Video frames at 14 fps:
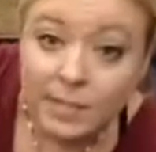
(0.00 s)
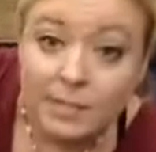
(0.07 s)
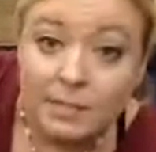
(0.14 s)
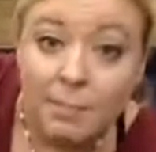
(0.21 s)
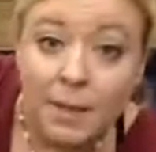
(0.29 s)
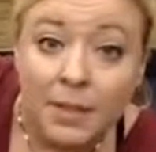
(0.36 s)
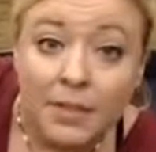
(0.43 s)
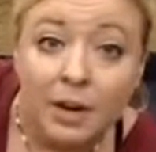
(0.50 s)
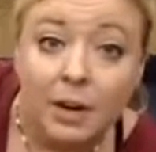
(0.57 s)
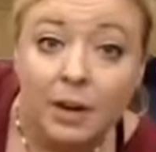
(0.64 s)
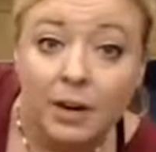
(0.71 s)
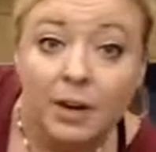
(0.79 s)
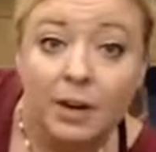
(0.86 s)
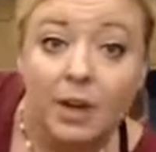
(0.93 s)
mother
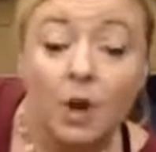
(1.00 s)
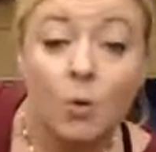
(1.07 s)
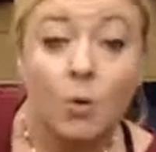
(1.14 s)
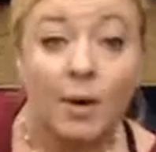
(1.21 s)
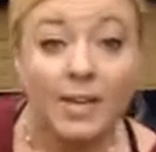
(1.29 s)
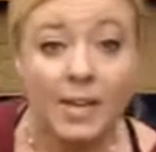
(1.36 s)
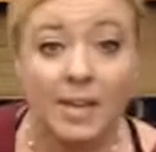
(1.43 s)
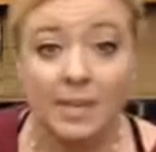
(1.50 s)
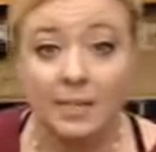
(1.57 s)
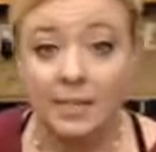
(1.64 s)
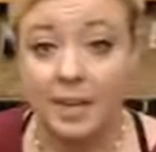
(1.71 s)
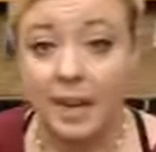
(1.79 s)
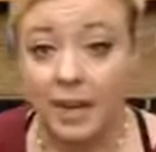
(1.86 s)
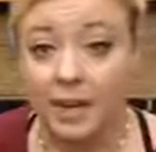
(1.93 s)
what he had
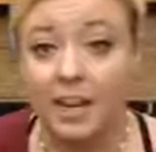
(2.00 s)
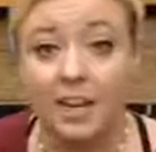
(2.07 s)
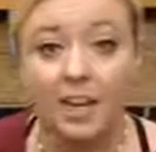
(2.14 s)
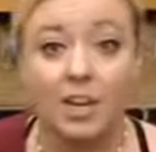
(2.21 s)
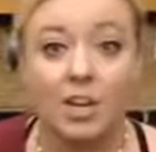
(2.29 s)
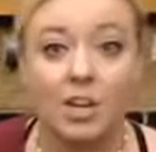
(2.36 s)
done,